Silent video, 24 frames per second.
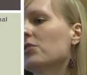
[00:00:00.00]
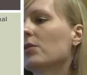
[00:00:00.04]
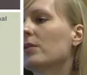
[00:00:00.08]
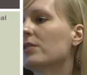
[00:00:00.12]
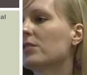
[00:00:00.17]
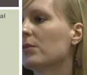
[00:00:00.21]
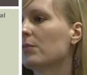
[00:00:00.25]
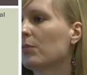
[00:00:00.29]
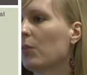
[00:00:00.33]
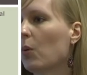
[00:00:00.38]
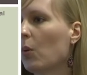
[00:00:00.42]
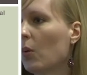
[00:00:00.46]
so
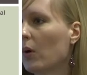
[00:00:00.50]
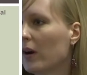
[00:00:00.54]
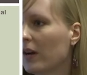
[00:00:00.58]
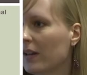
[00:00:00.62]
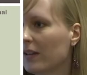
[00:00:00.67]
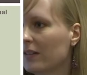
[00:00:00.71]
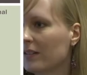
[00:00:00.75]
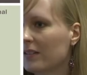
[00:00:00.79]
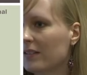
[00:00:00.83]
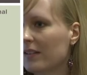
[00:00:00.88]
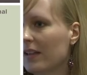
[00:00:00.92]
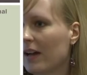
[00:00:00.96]
it's
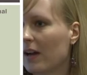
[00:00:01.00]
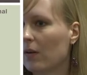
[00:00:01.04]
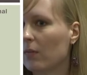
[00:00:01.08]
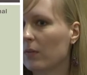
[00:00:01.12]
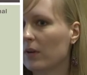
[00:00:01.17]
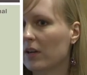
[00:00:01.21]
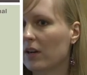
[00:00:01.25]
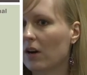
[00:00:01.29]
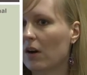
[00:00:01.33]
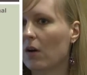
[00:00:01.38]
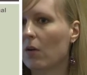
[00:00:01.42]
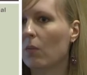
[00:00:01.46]
important that
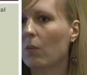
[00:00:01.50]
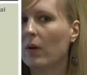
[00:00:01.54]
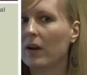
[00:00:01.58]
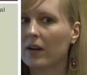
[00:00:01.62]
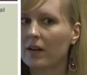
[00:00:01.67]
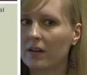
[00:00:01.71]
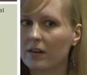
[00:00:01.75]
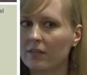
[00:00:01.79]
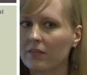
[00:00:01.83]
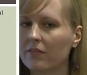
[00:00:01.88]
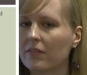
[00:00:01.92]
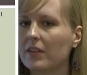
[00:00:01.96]
we are
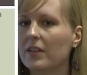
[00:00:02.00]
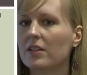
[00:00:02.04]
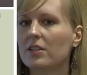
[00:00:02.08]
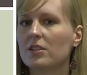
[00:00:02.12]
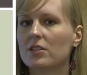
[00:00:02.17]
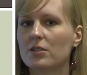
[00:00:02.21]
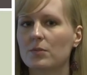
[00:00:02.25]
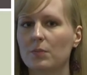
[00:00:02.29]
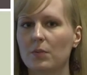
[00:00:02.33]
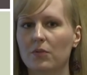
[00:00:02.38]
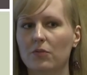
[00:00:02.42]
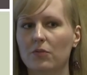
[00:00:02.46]
aware of these